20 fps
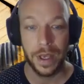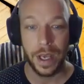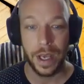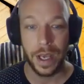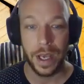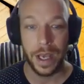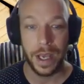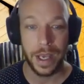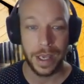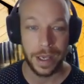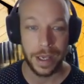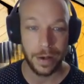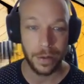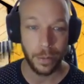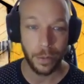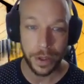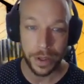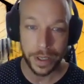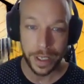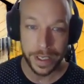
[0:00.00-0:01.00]
And
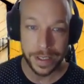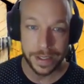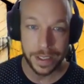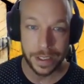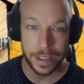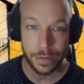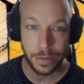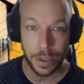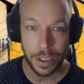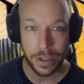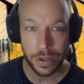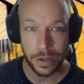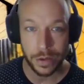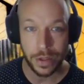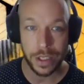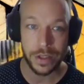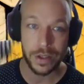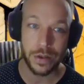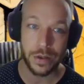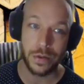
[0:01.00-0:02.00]
one last thing we can do
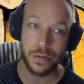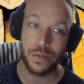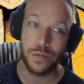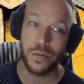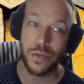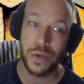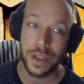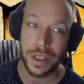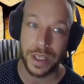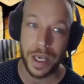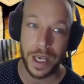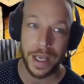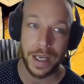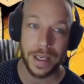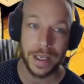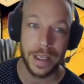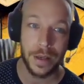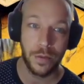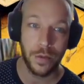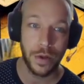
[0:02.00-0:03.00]
that's also really
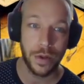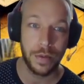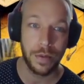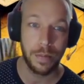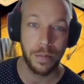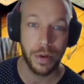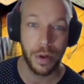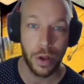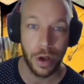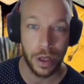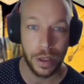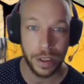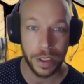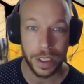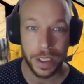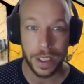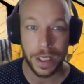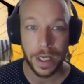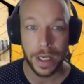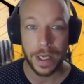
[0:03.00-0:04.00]
handy with Plotly
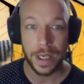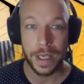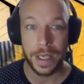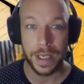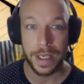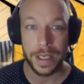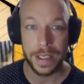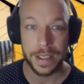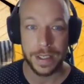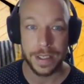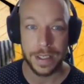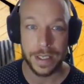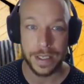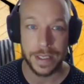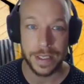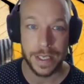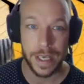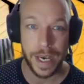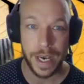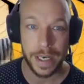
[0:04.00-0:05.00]
is the
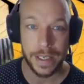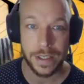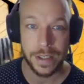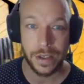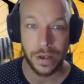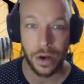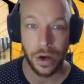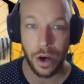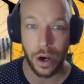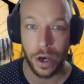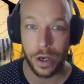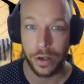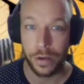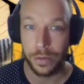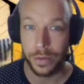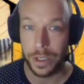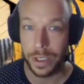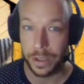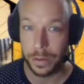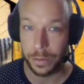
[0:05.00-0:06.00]
text auto
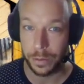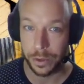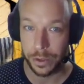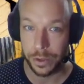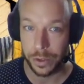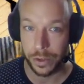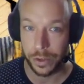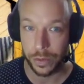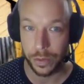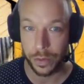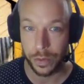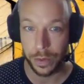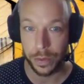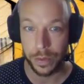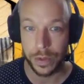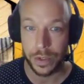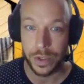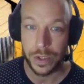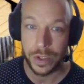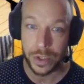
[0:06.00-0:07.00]
equals true.
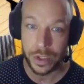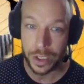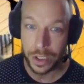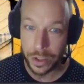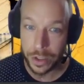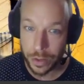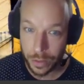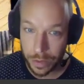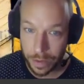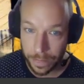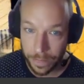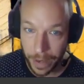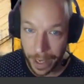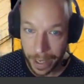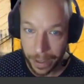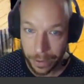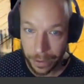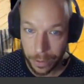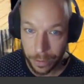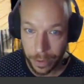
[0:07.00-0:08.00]
So this is going to do the
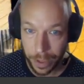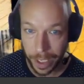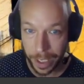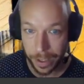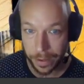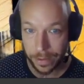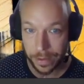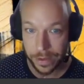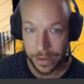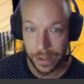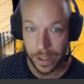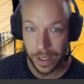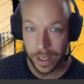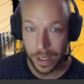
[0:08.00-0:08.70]
value counts,